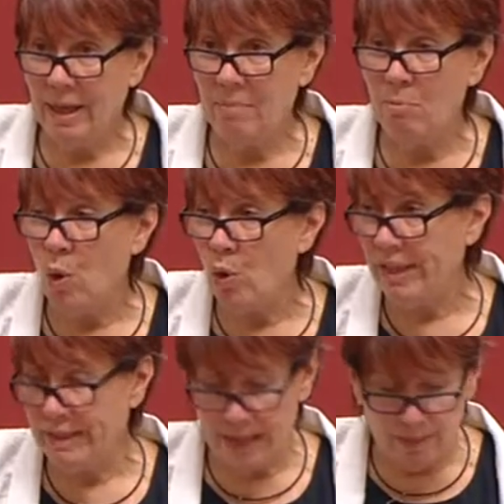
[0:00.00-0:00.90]
more
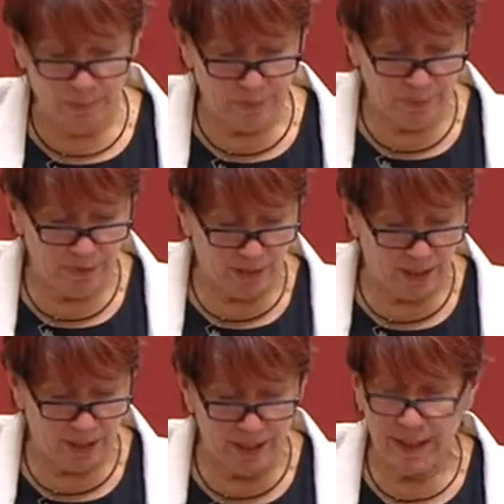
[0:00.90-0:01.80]
examples
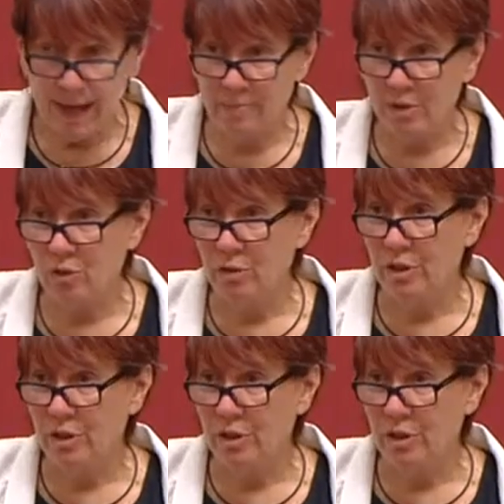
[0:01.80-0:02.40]
in the Aboriginal